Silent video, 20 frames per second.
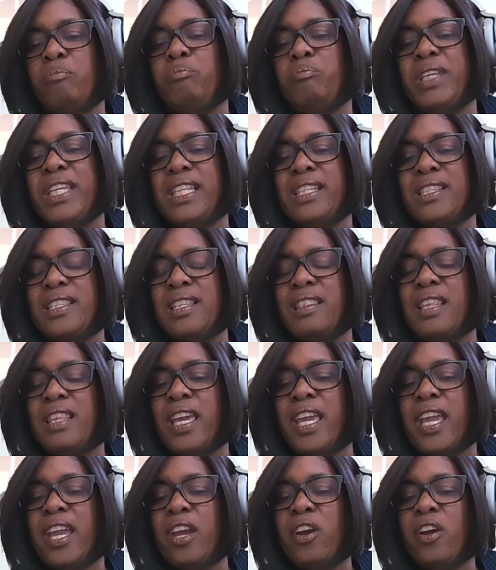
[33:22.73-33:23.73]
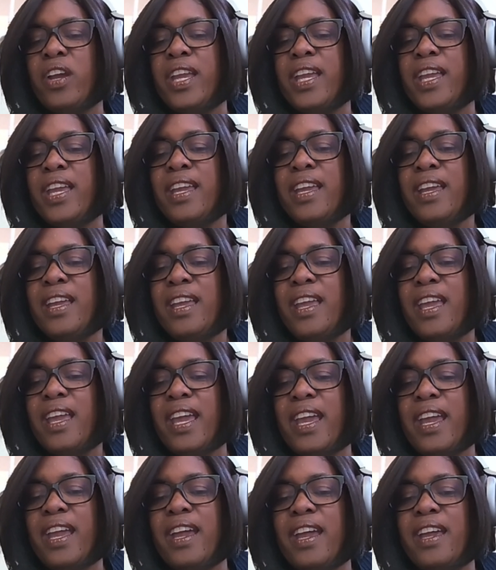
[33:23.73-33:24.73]
beads that they carry
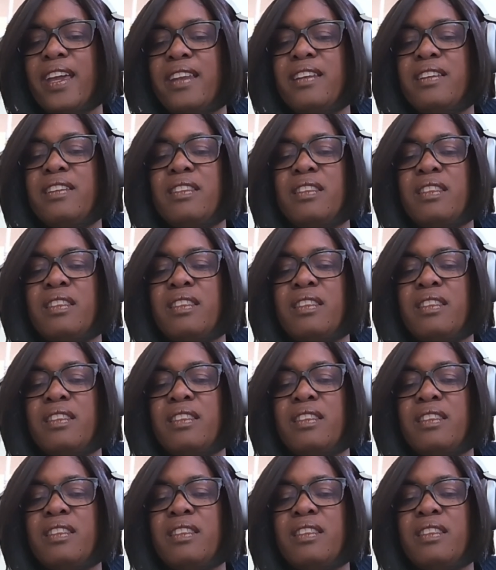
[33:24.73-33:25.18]
and